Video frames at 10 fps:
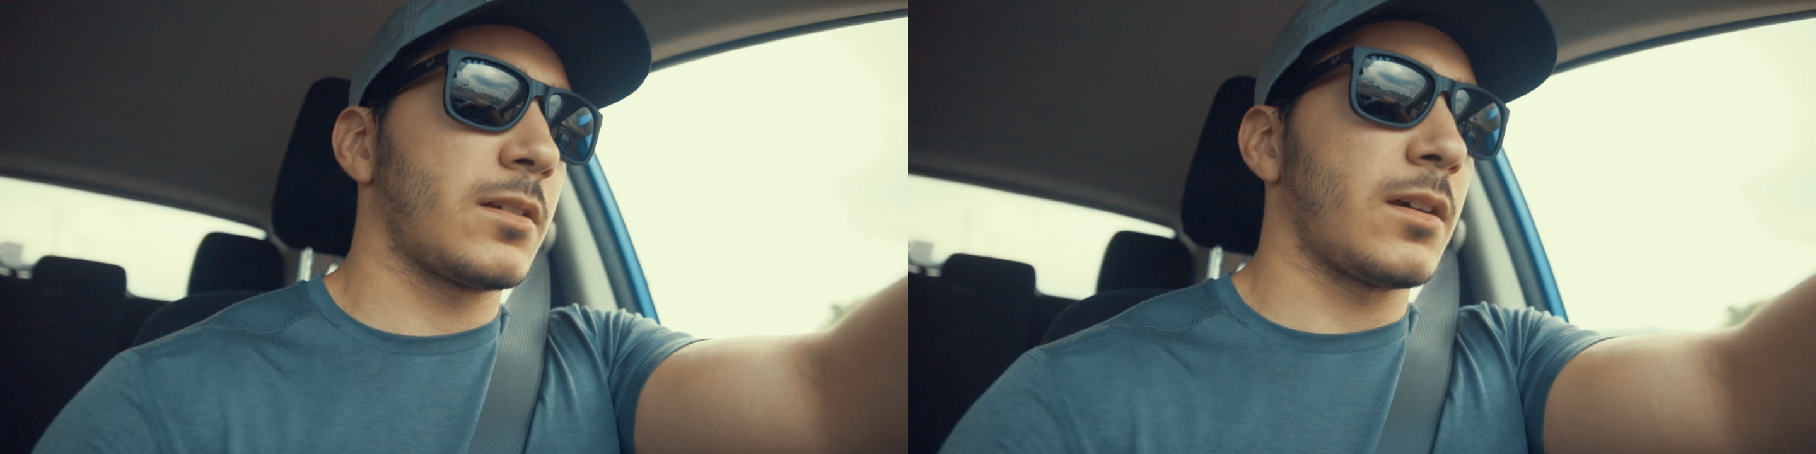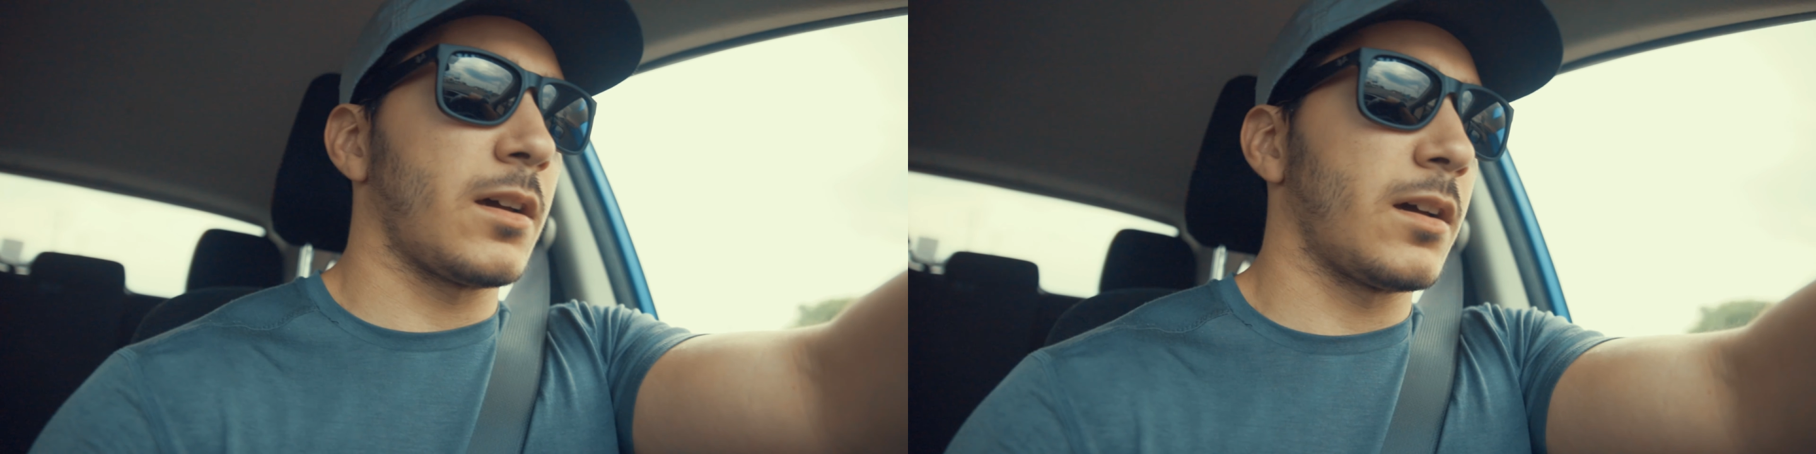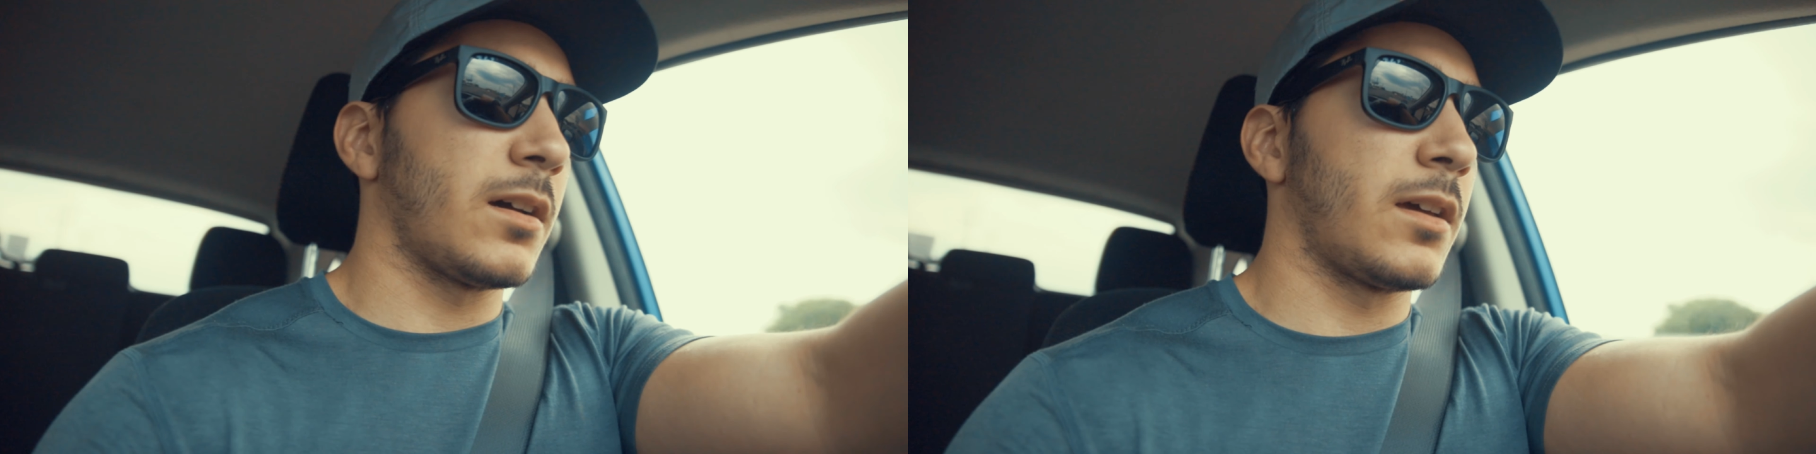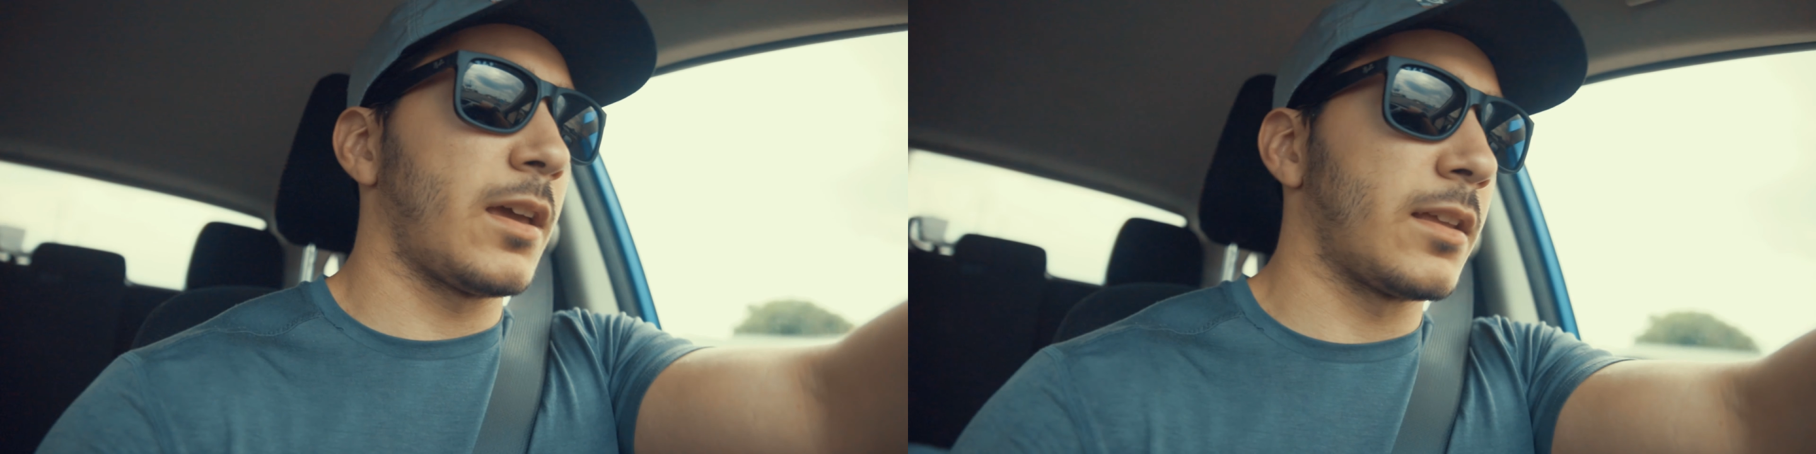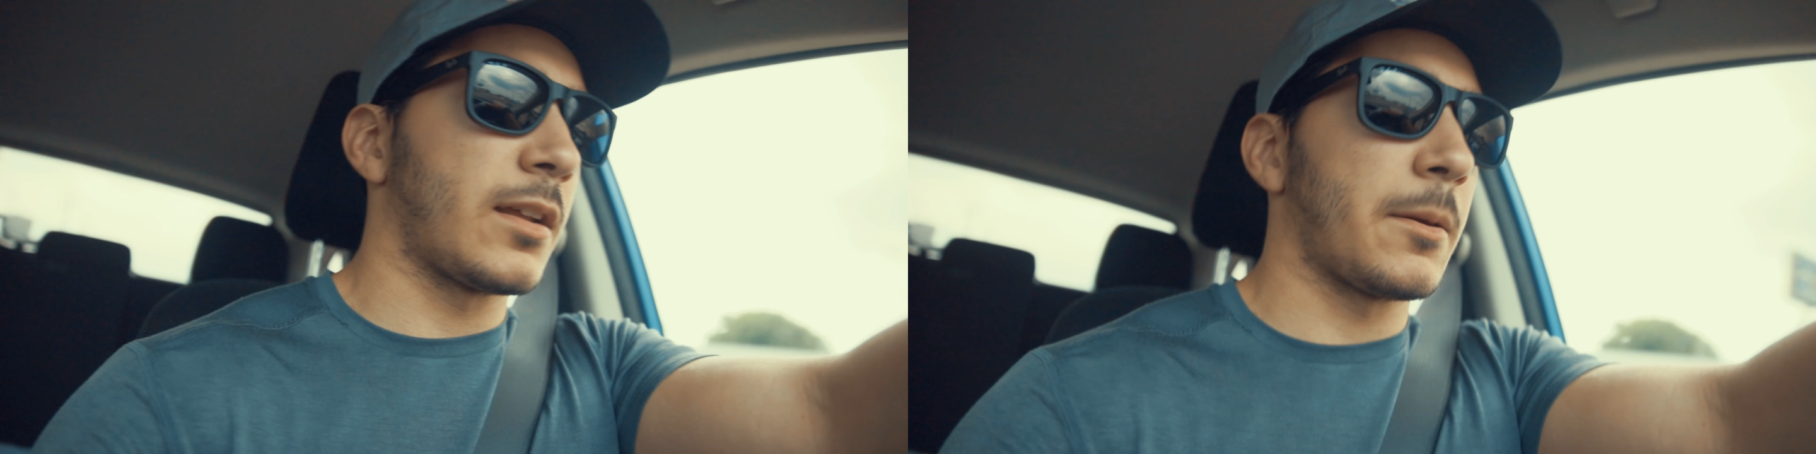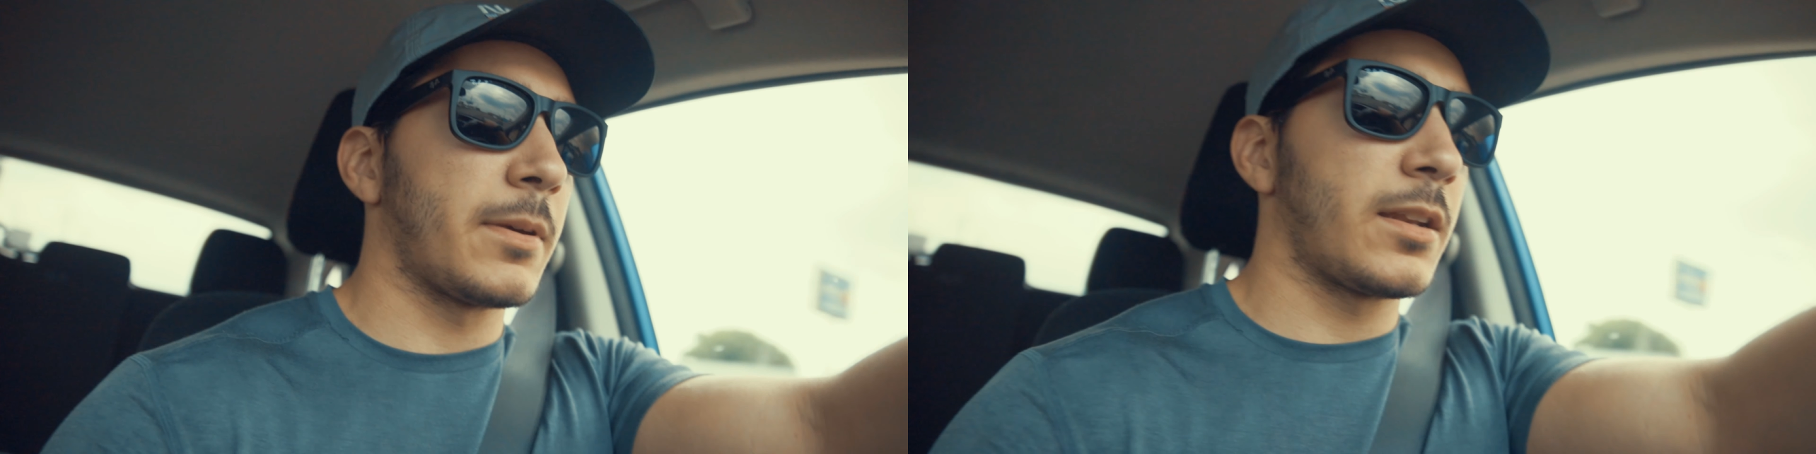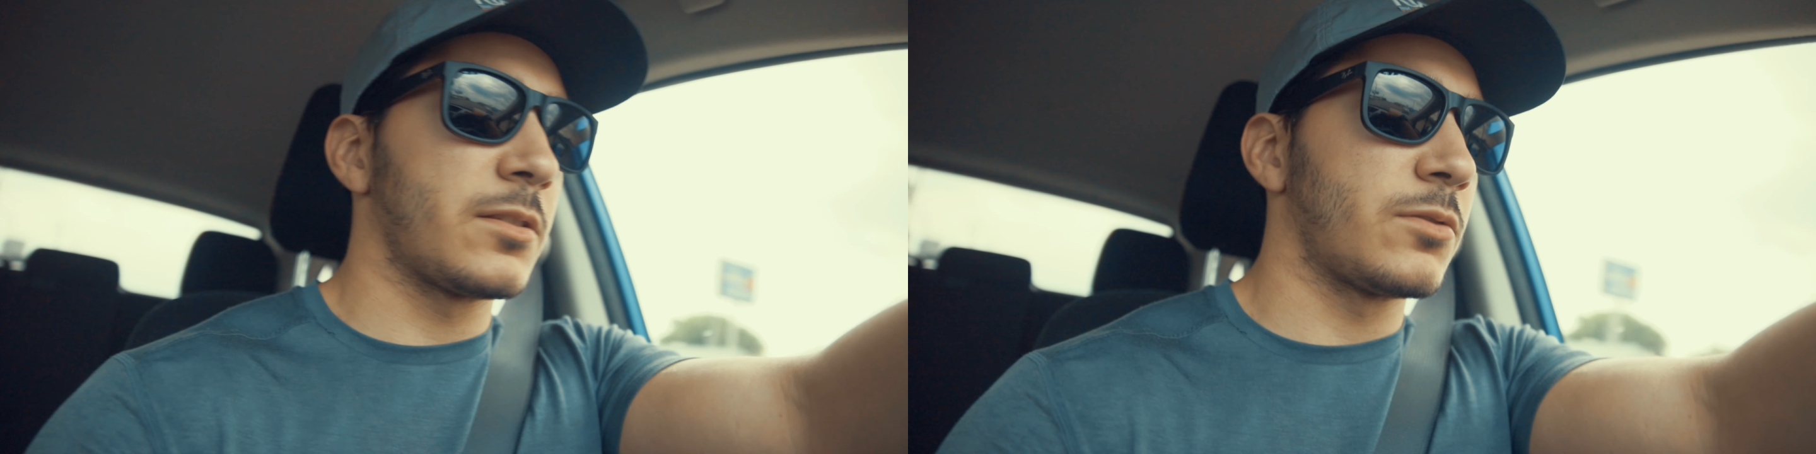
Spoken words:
and I'm headed